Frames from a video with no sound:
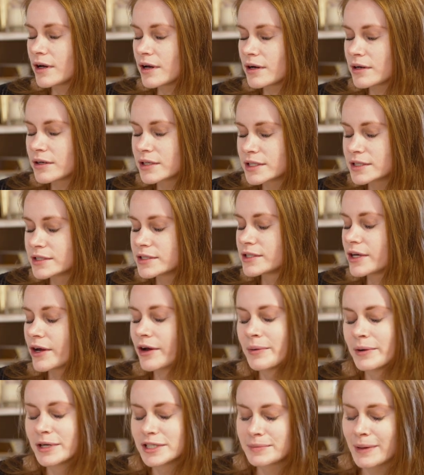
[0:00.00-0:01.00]
Oh, it's so
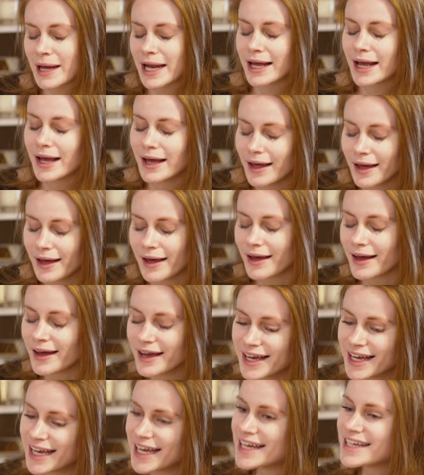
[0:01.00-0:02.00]
much better.
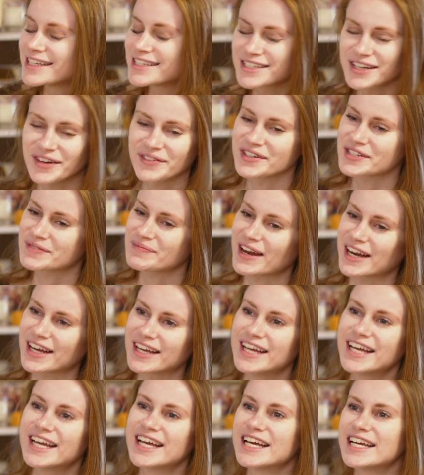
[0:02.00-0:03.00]
It's so much better.
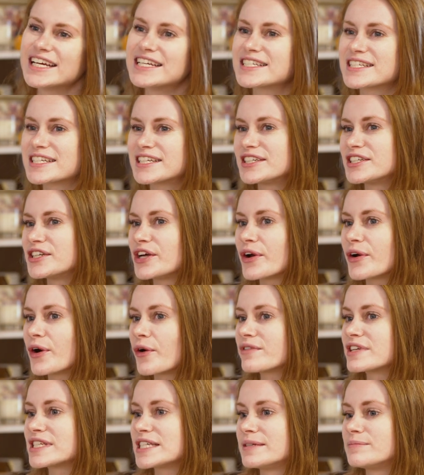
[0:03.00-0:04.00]
It's, you know,
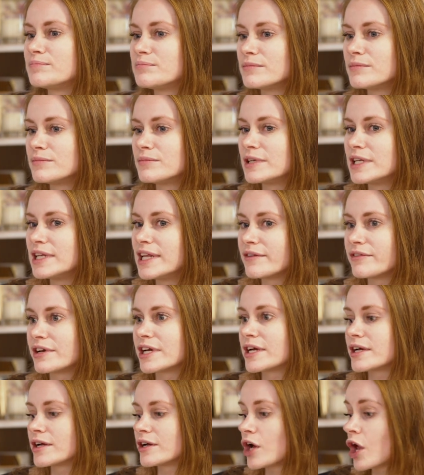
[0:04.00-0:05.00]
obviously
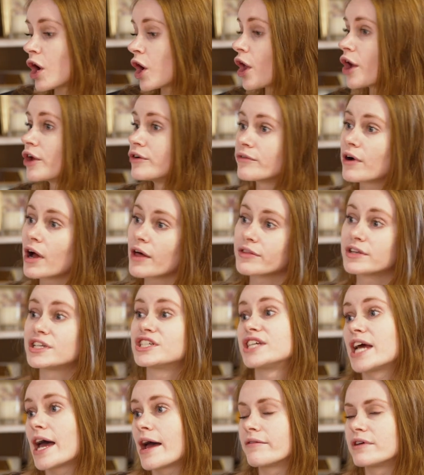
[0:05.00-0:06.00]
living alone rather than
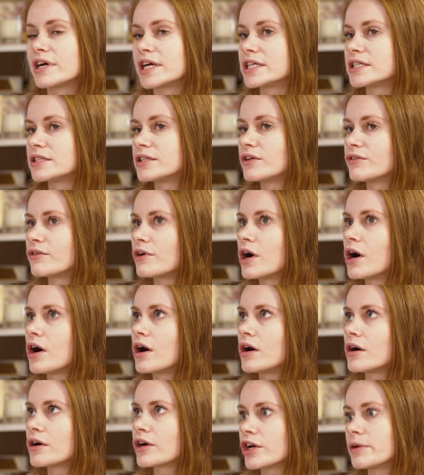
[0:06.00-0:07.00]
sharing, there
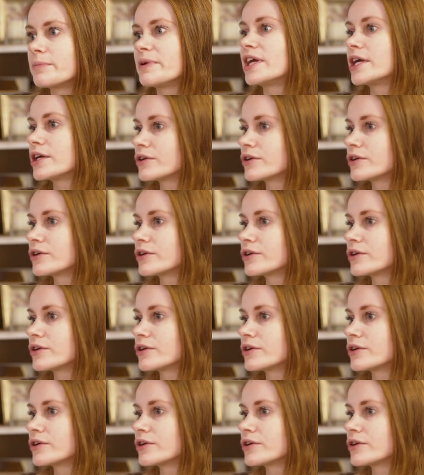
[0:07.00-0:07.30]
are going to be